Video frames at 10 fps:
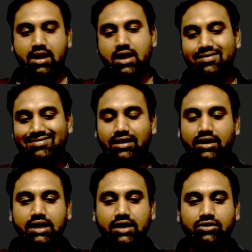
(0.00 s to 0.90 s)
The
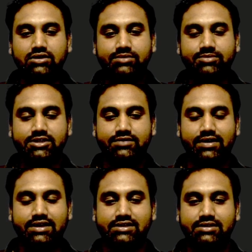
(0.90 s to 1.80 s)
key concept is
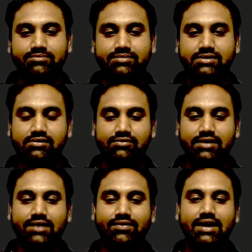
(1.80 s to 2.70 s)
very simple.
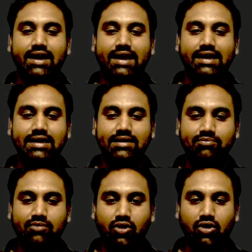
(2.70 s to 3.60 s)
Whenever any
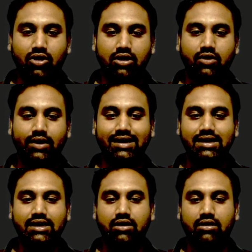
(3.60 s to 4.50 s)
block or
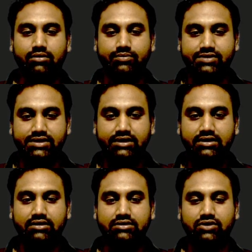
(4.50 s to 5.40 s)
any
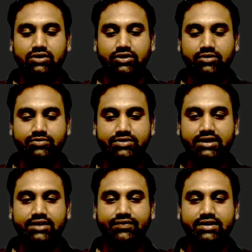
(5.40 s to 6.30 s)
object, solid
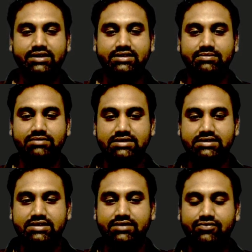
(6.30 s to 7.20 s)
object, if it is immersed
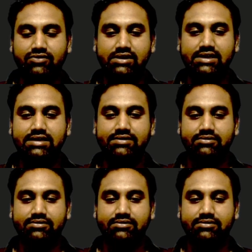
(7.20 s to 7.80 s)
in a full-fledged